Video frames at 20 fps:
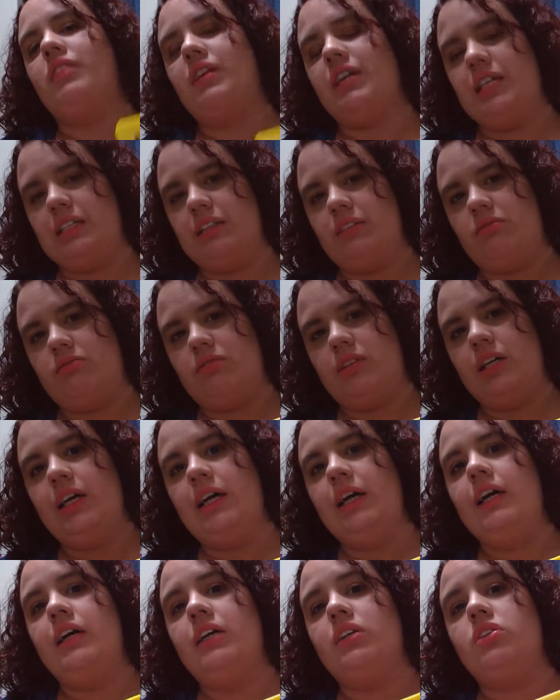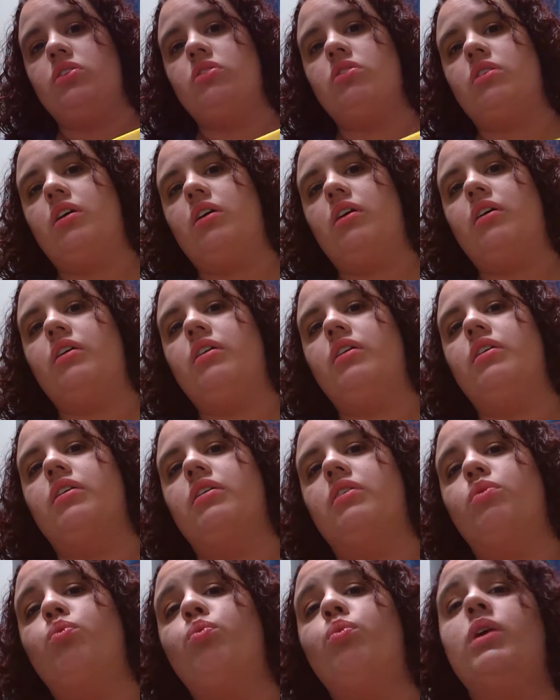life to
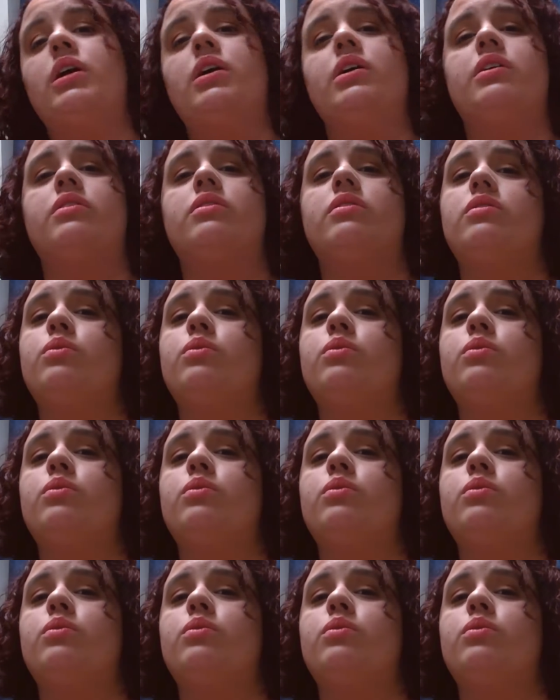call what